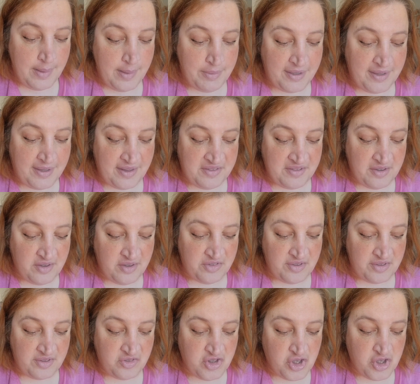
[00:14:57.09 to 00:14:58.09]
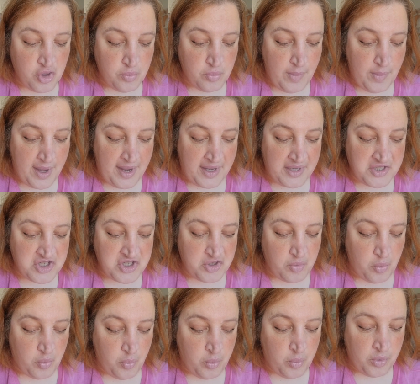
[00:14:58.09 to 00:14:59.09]
because using too
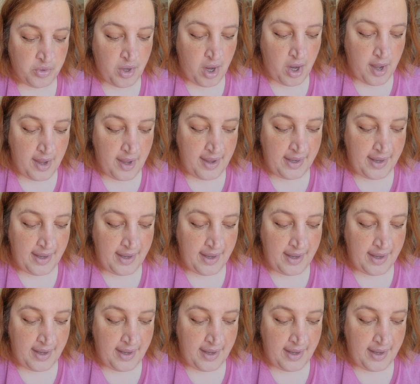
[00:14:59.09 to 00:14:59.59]
much will not